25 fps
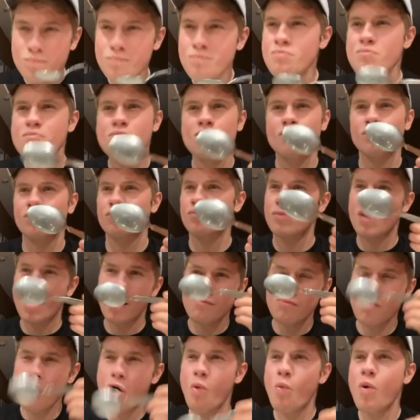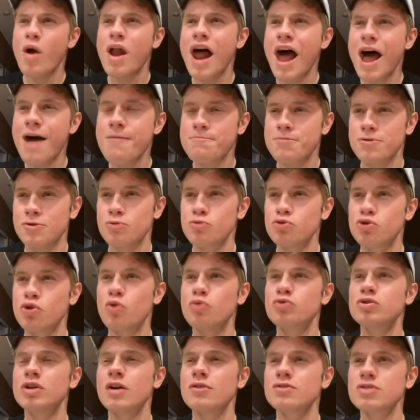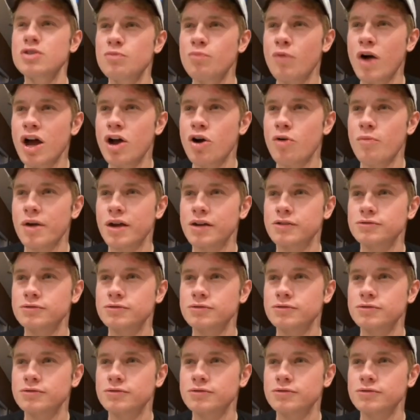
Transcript: Mm-mm. No, what happened? Who told you I was in Wyoming?